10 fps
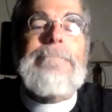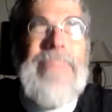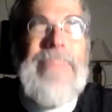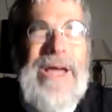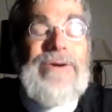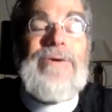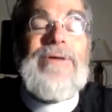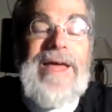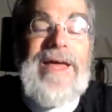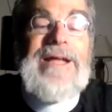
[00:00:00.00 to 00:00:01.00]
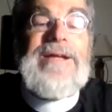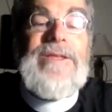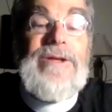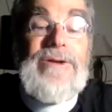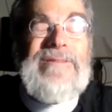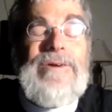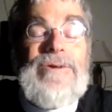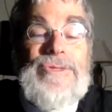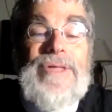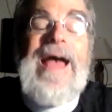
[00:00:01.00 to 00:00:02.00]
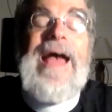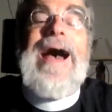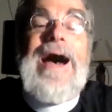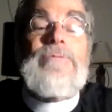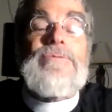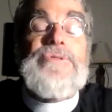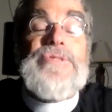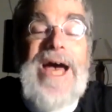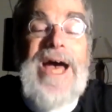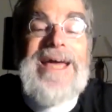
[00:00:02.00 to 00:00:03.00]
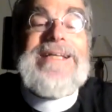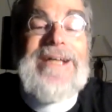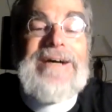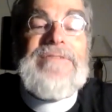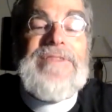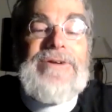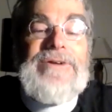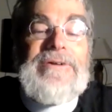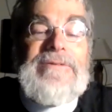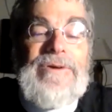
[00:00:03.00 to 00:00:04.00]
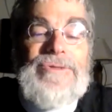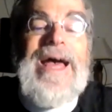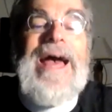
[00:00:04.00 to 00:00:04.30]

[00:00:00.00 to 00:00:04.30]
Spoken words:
bigger than the universe, outside of the universe,